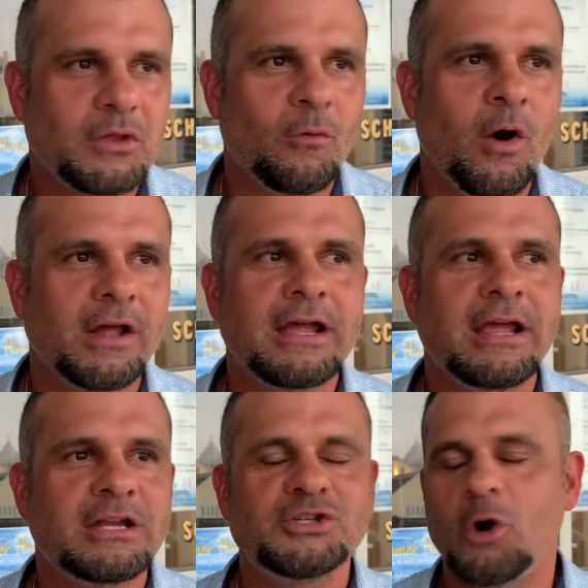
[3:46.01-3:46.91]

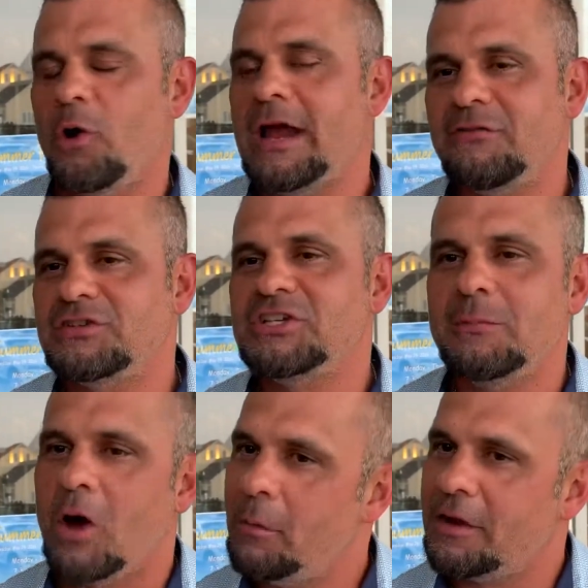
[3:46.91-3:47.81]
to enjoy every
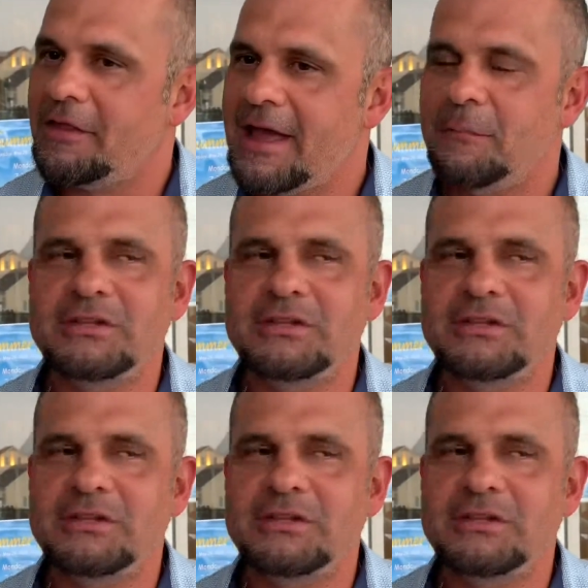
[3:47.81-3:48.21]
single moment of that.